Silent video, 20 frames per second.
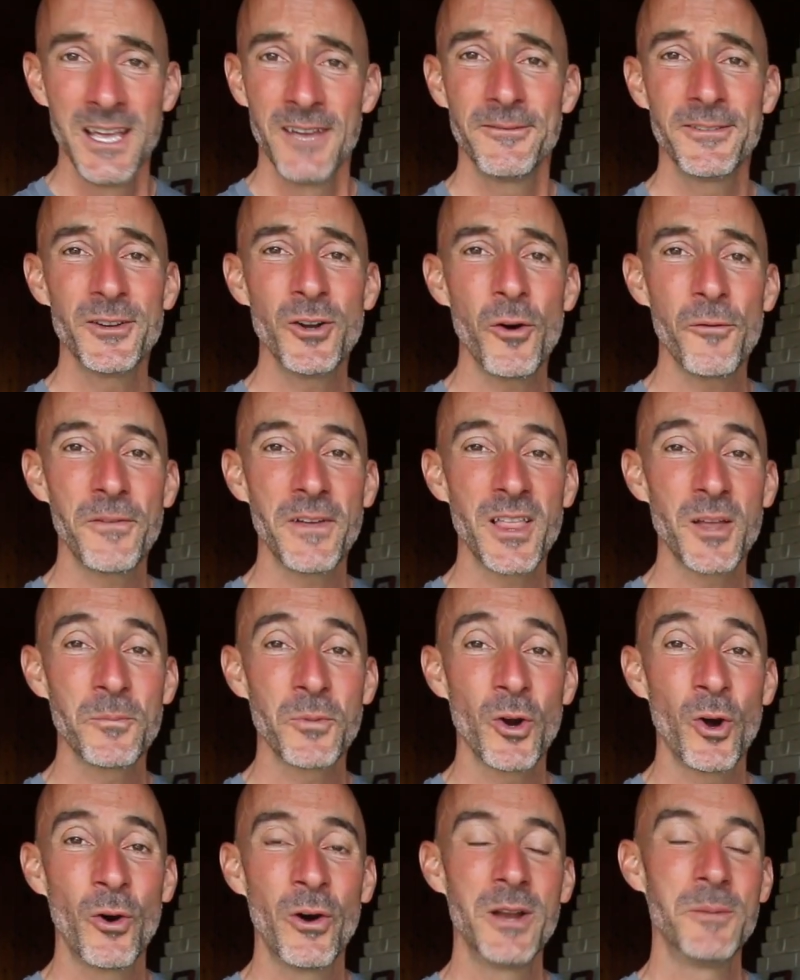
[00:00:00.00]
If you know a fellow
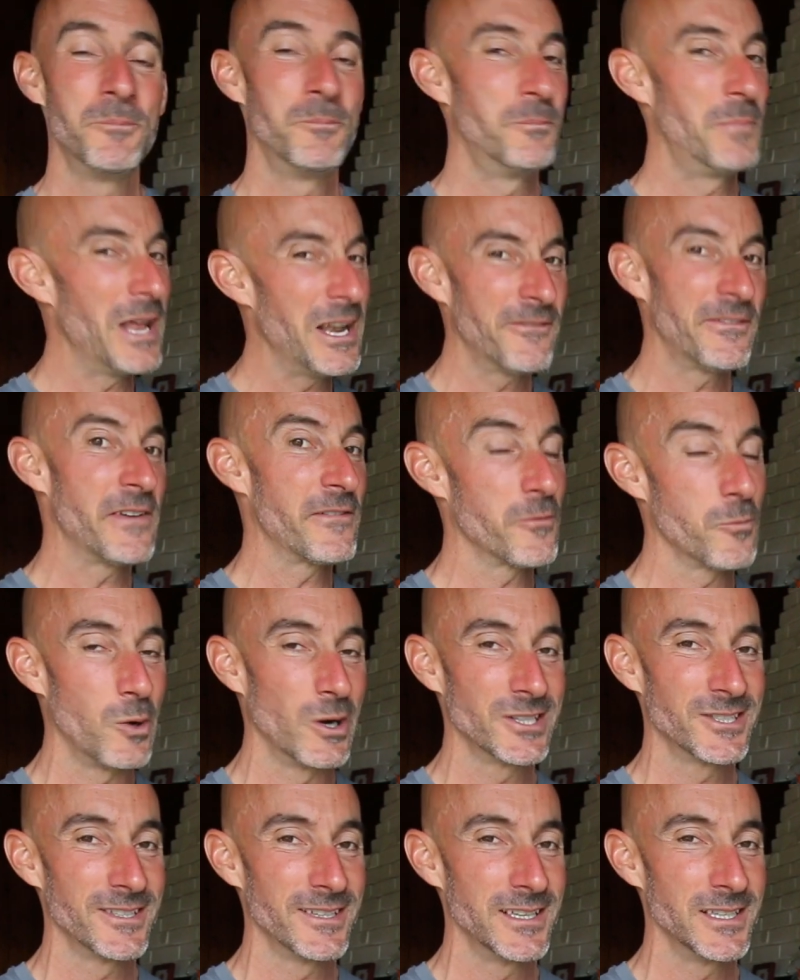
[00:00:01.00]
bro who'd benefit from
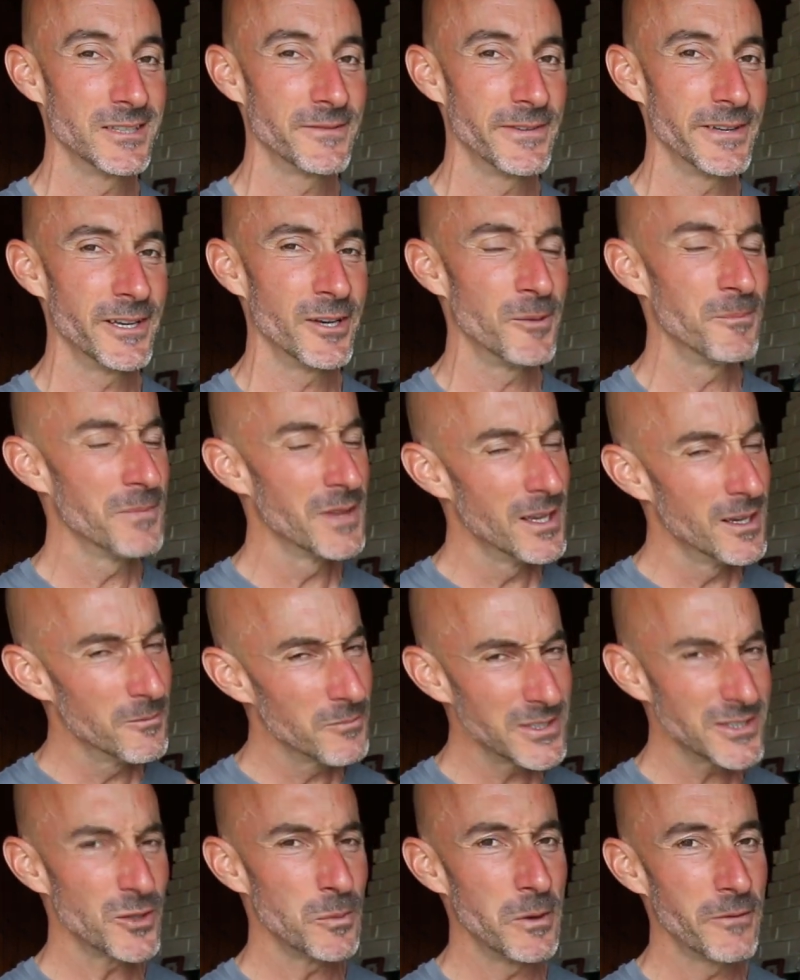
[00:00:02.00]
watching today's video,
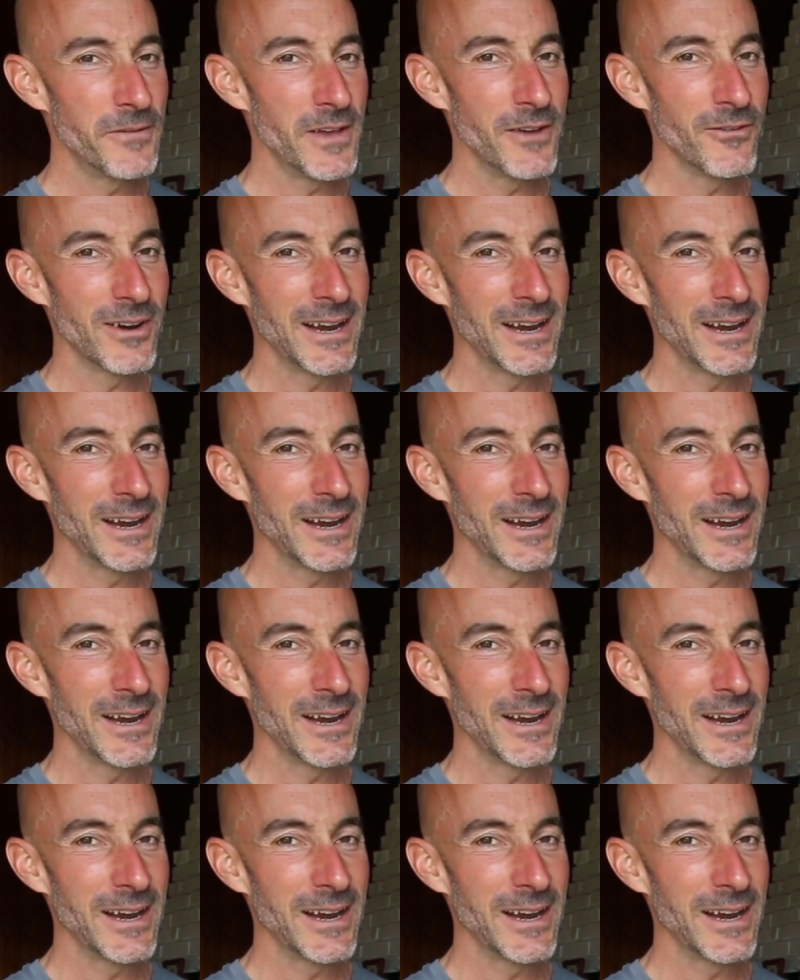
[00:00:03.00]
please do me a favor